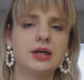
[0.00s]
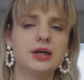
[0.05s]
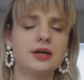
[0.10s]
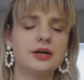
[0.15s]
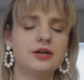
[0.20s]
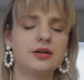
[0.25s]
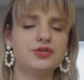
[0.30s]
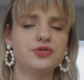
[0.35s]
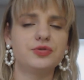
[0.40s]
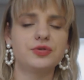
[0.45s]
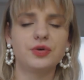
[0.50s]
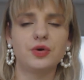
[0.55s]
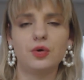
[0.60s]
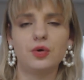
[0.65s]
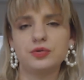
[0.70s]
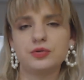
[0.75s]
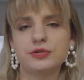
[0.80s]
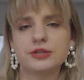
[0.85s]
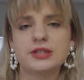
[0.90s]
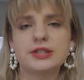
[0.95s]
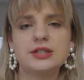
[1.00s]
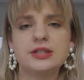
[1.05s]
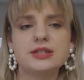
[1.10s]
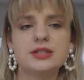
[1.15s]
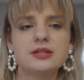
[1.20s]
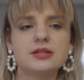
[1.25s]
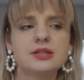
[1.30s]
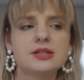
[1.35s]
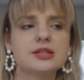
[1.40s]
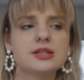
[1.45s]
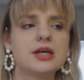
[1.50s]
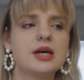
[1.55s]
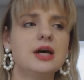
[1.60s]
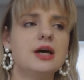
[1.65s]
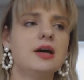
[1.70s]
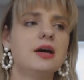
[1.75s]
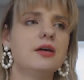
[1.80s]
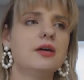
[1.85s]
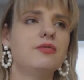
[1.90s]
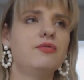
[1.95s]
during colder seasons.
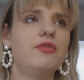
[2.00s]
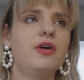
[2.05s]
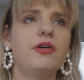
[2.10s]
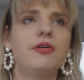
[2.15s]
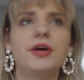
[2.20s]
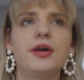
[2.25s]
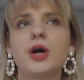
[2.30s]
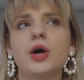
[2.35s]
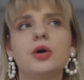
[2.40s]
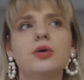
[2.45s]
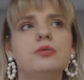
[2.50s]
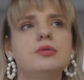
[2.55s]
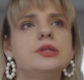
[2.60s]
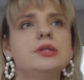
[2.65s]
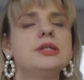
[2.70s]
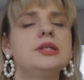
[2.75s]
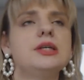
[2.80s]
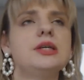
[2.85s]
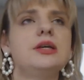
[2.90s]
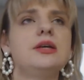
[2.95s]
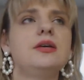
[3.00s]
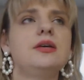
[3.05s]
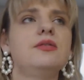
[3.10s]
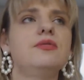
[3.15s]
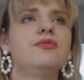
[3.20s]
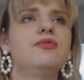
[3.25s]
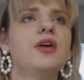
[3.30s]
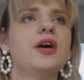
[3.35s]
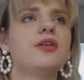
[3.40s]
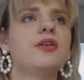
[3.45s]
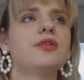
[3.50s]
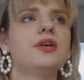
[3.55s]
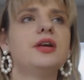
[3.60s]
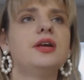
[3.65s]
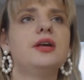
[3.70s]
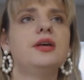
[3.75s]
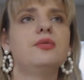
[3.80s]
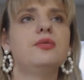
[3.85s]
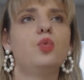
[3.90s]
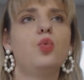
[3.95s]
Very cozy,
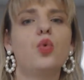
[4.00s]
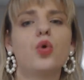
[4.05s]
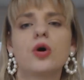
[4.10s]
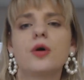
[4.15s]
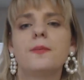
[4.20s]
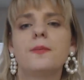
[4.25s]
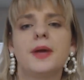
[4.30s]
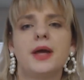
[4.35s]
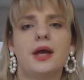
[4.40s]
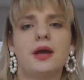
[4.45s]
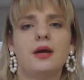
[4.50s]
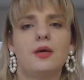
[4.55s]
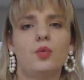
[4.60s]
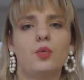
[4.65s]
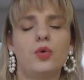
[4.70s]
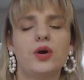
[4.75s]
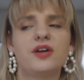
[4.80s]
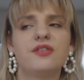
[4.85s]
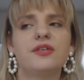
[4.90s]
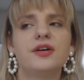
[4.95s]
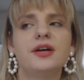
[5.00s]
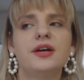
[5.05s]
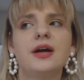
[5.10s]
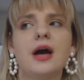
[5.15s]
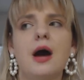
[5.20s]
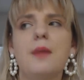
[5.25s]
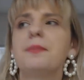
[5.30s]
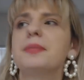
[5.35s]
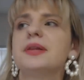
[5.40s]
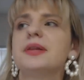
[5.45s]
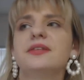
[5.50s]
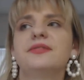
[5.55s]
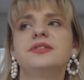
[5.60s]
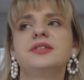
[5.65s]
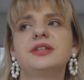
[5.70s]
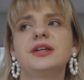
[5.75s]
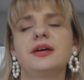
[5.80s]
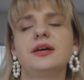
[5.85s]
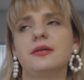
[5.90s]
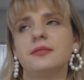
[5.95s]
very warming, very
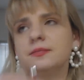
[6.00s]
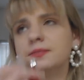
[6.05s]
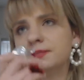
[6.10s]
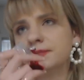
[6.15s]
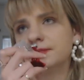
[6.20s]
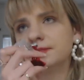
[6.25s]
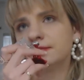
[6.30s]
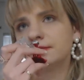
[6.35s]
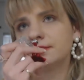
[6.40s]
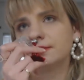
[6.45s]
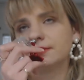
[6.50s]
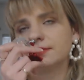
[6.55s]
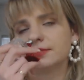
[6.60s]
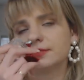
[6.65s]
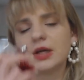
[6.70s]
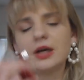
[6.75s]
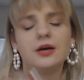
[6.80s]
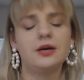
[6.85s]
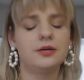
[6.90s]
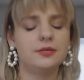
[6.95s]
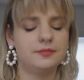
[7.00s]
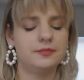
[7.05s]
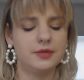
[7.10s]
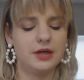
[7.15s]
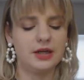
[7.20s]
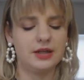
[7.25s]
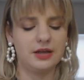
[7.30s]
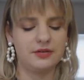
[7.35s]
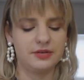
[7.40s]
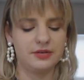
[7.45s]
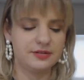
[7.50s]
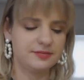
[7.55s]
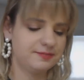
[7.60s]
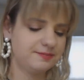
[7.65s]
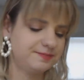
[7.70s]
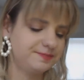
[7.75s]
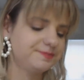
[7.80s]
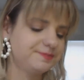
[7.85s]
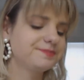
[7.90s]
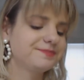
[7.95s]
uplifting. I love it.
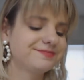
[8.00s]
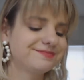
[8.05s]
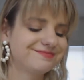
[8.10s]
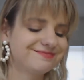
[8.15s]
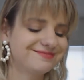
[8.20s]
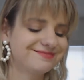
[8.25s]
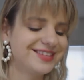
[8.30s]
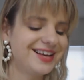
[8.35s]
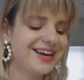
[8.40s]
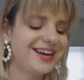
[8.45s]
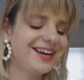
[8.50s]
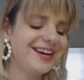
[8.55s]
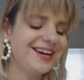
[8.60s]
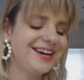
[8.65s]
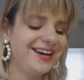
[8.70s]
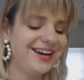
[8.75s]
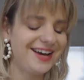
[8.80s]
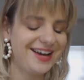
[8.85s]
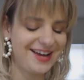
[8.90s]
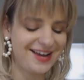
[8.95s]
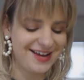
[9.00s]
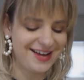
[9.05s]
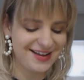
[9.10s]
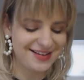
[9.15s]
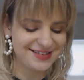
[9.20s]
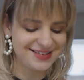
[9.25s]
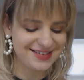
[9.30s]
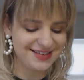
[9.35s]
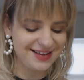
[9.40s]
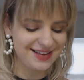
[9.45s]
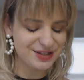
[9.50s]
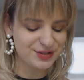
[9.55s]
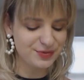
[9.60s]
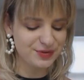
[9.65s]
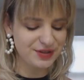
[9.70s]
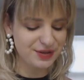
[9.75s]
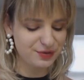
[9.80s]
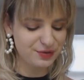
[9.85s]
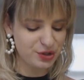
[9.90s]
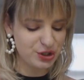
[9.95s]
And the last
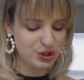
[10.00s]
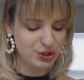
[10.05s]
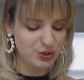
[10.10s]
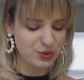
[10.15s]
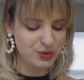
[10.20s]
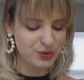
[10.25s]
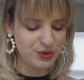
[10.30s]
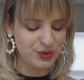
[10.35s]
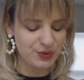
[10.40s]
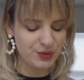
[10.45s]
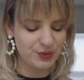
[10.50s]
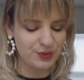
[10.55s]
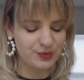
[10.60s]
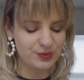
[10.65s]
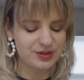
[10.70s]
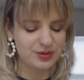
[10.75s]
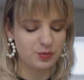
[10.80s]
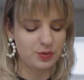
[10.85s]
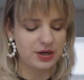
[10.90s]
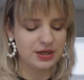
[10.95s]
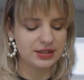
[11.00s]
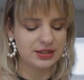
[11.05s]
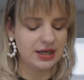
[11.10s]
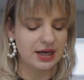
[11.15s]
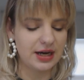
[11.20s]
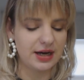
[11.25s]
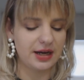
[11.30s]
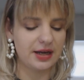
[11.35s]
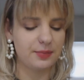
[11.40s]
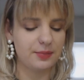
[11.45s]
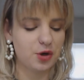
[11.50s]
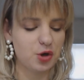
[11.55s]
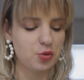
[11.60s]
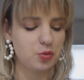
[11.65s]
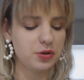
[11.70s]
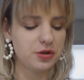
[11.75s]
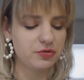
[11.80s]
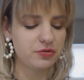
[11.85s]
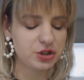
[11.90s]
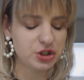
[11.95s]
one I will show you, the one I
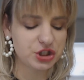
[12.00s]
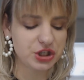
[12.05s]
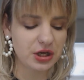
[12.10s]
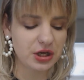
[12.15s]
probably reached